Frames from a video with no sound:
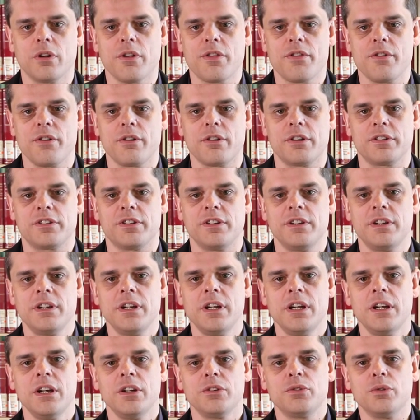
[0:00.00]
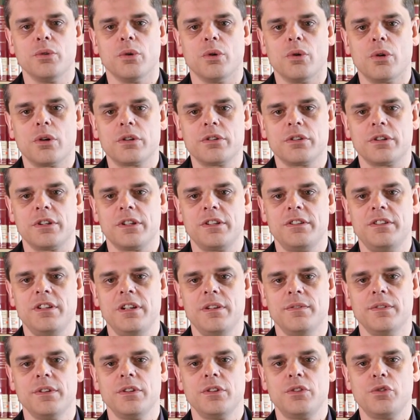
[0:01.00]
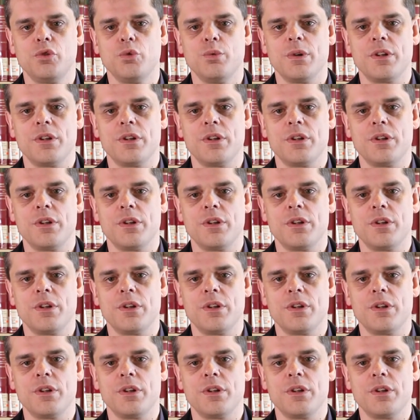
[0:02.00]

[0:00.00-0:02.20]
authority to order a demon to